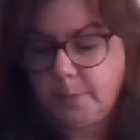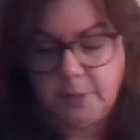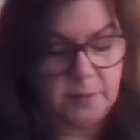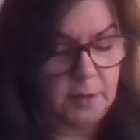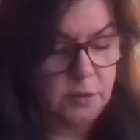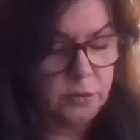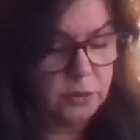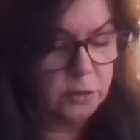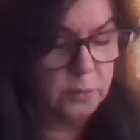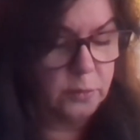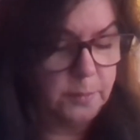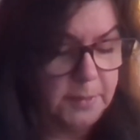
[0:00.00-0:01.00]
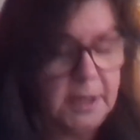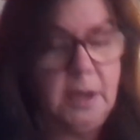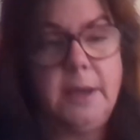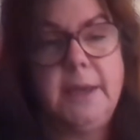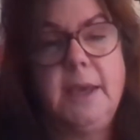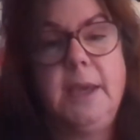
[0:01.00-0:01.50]
because I knew the minute
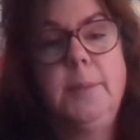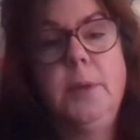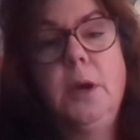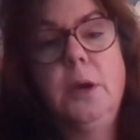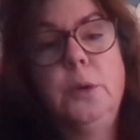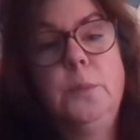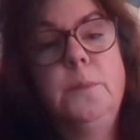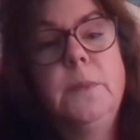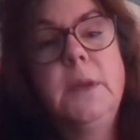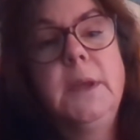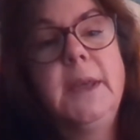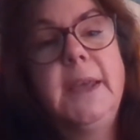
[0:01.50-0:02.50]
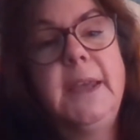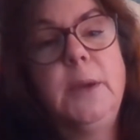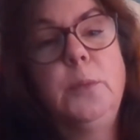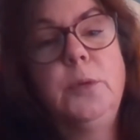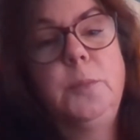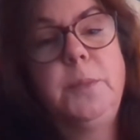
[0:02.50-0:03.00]
I came home it
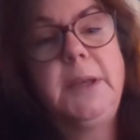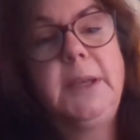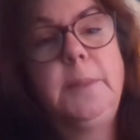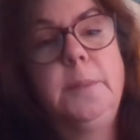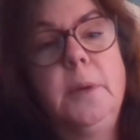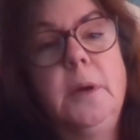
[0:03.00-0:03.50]
would be